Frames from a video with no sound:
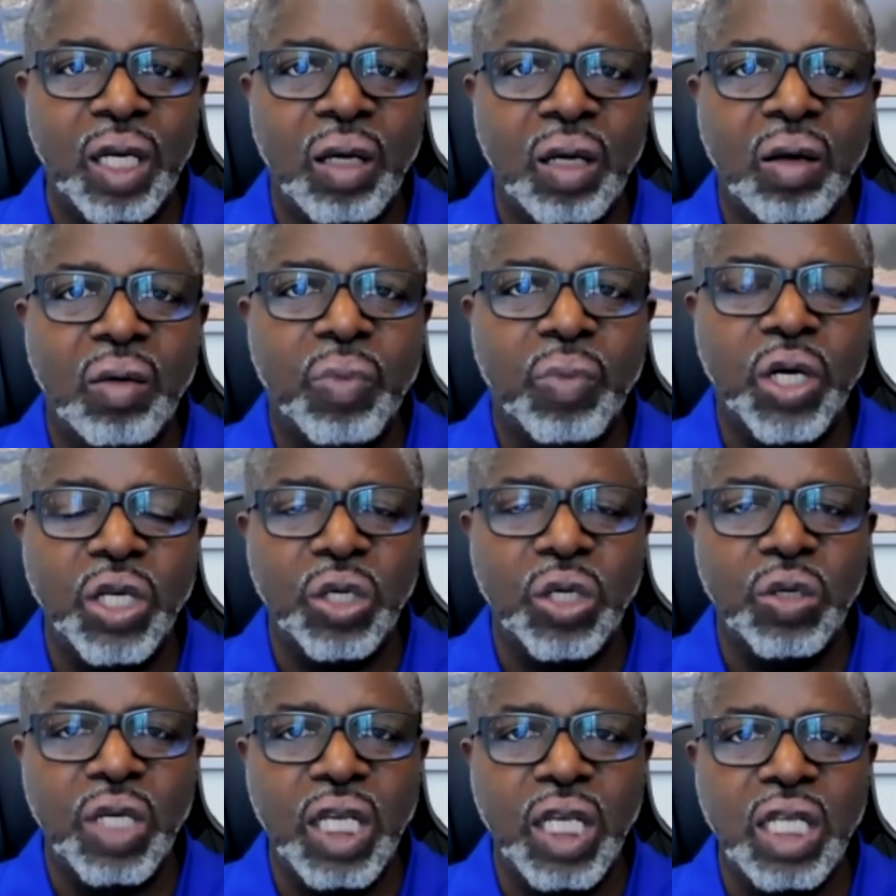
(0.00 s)
but you
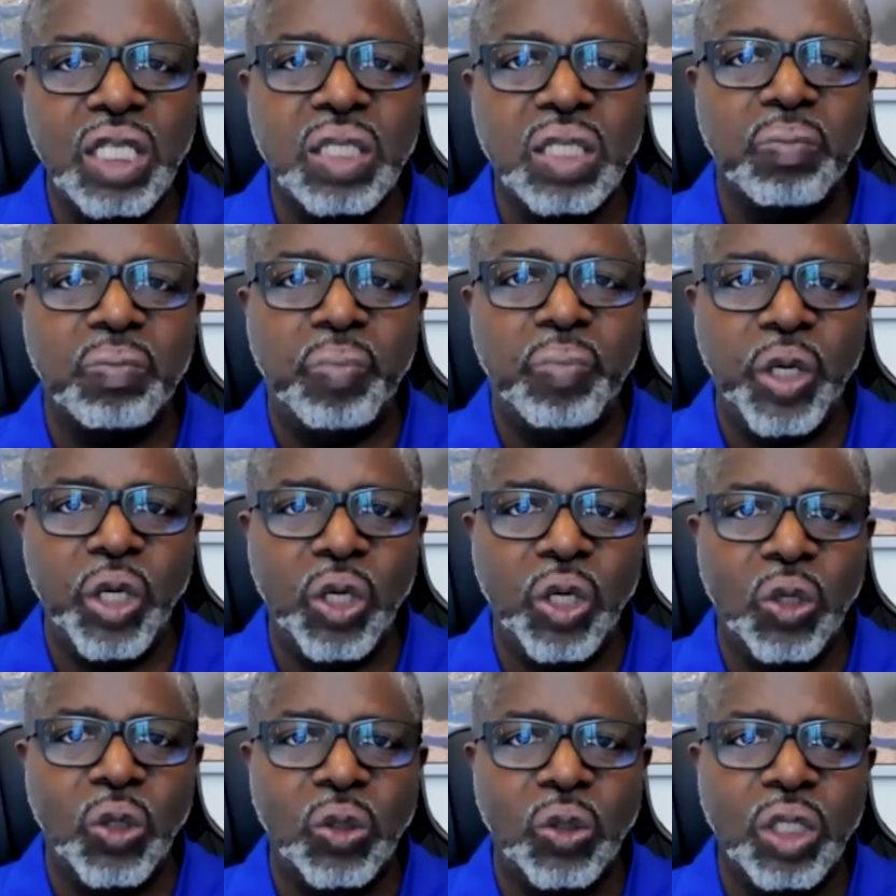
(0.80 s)
need to
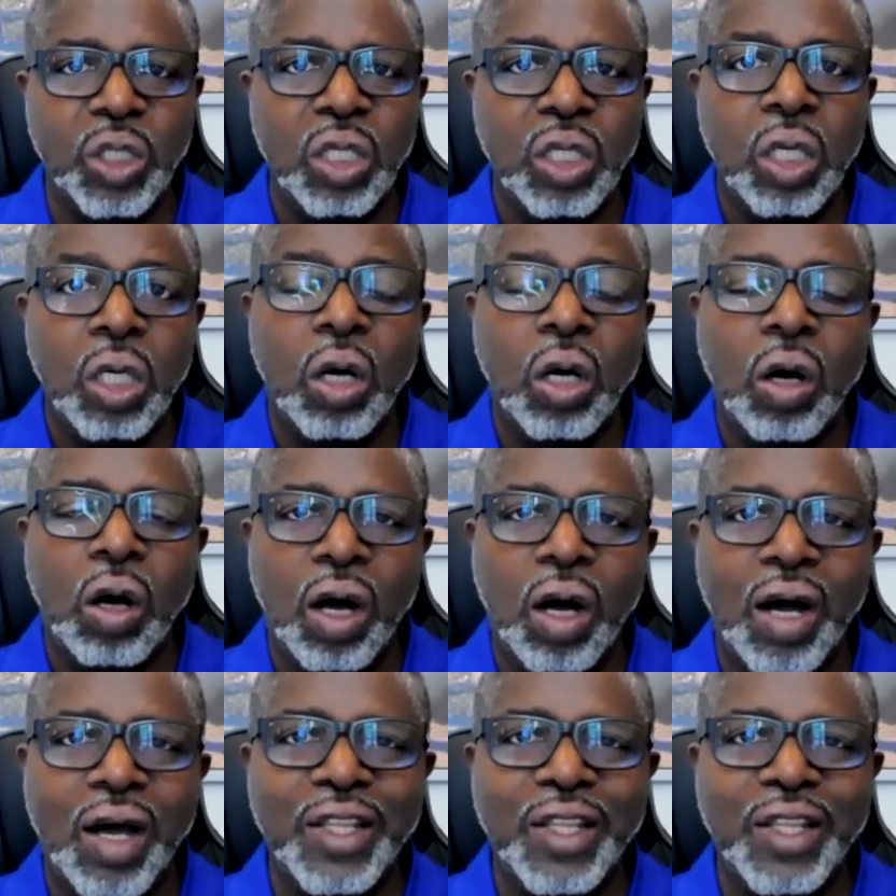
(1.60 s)
build on